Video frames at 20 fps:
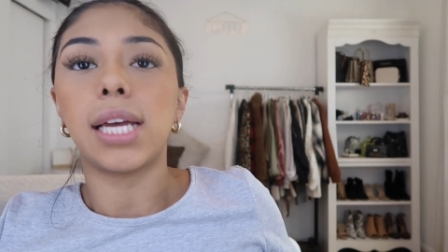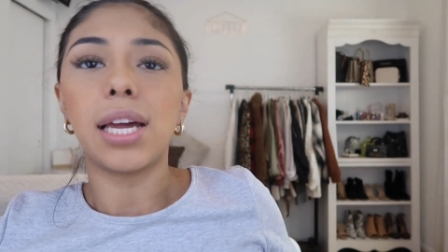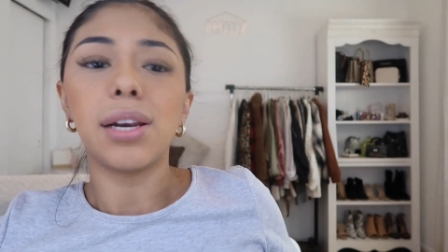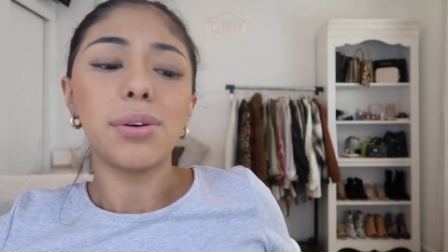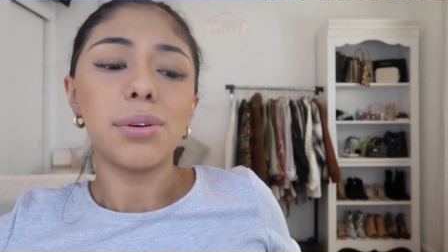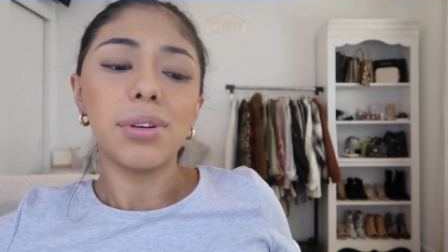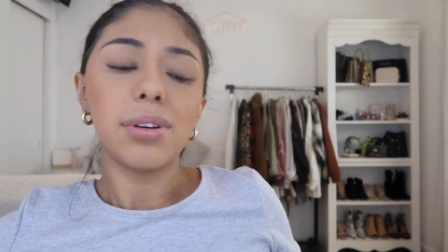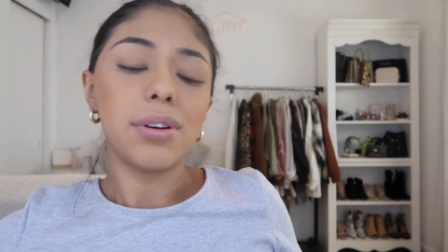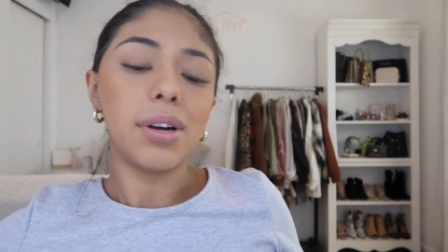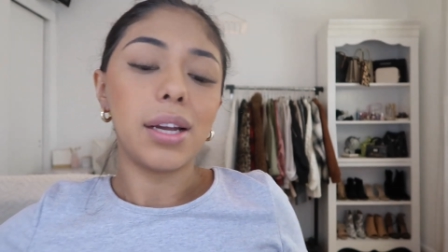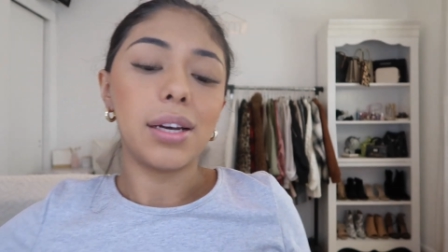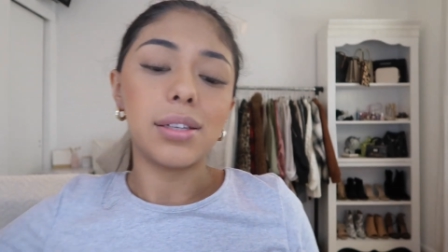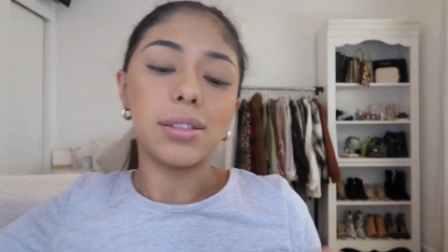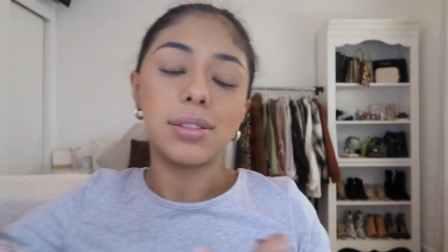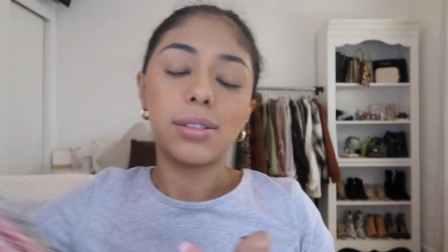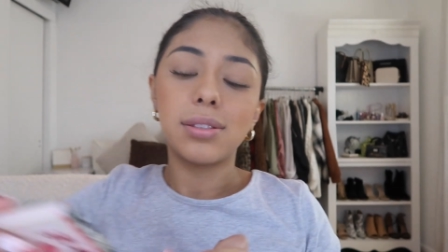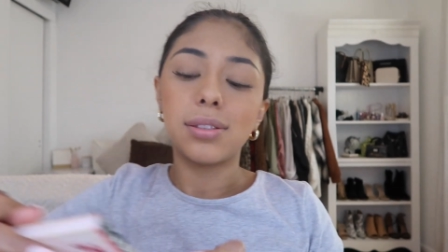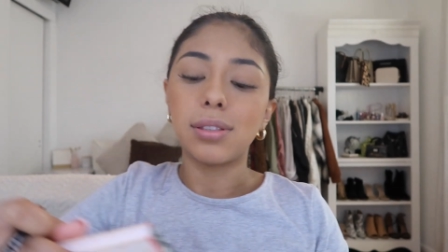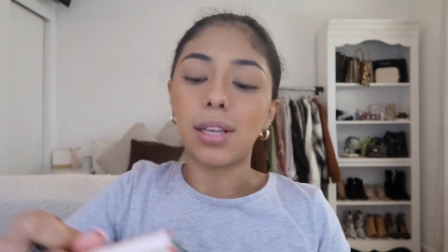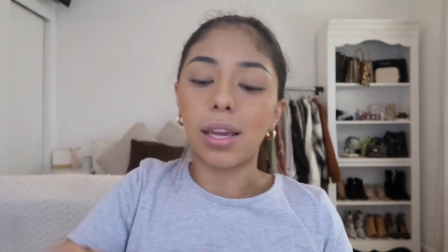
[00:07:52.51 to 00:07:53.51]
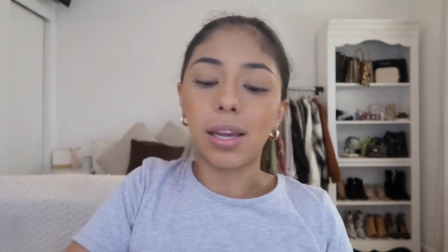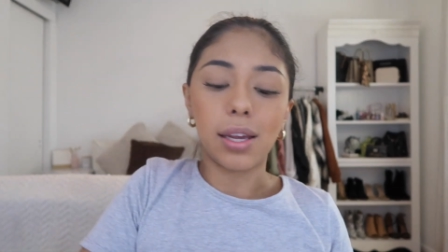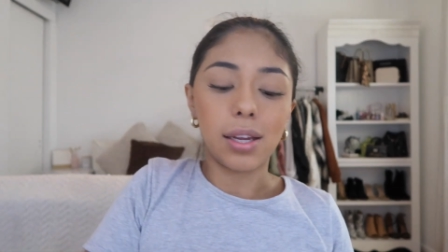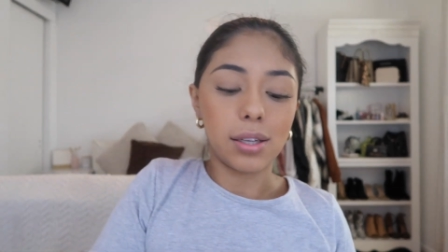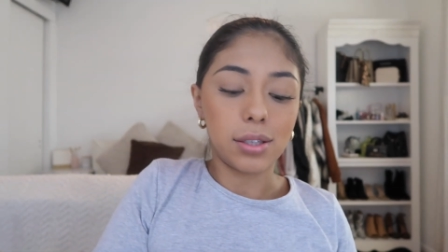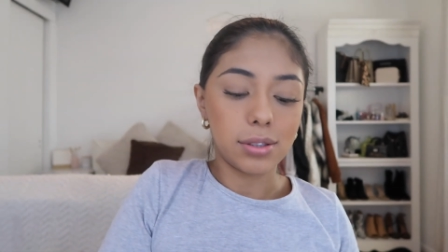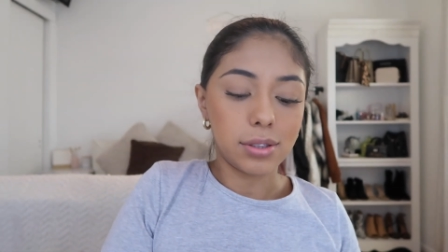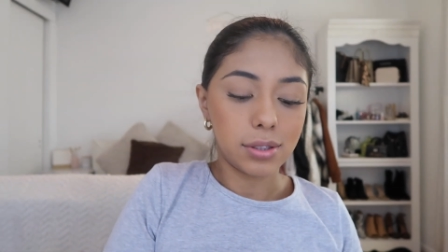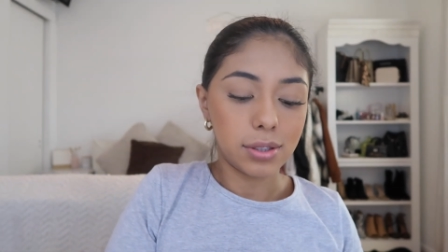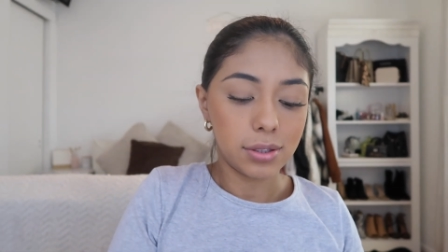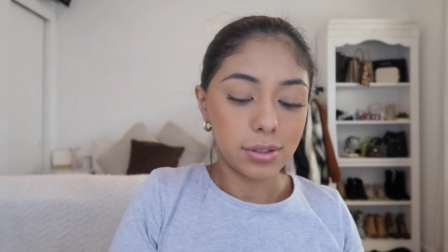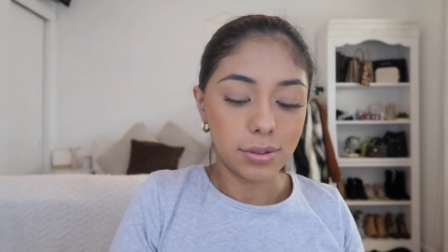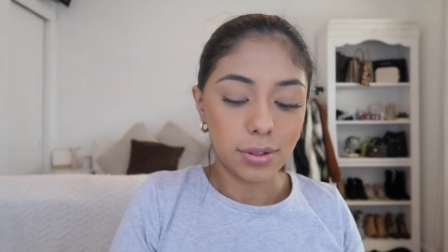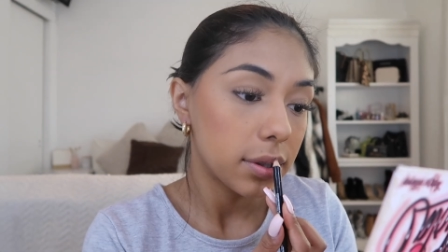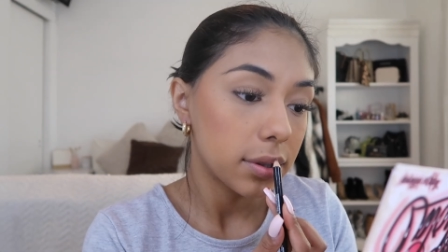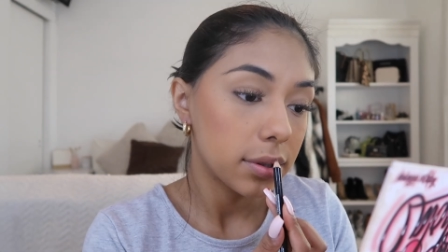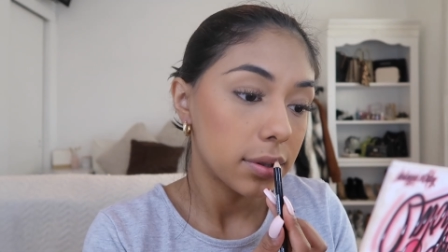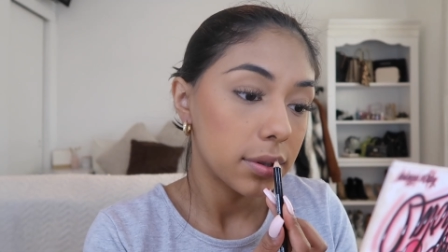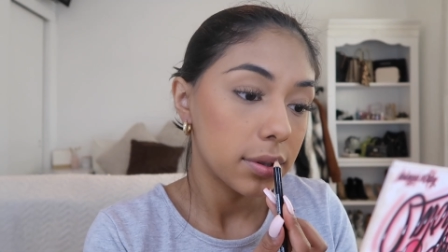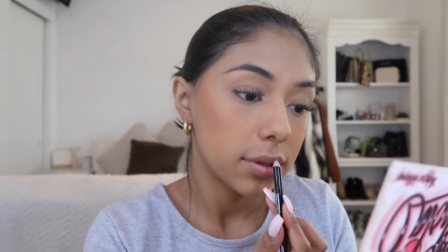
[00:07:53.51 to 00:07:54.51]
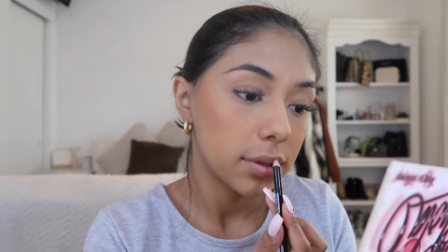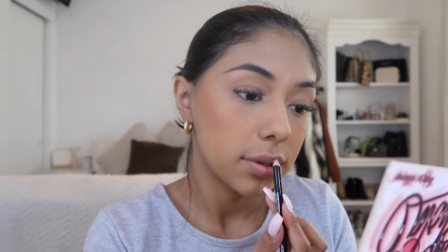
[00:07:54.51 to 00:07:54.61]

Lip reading: I don't know how to say it. So.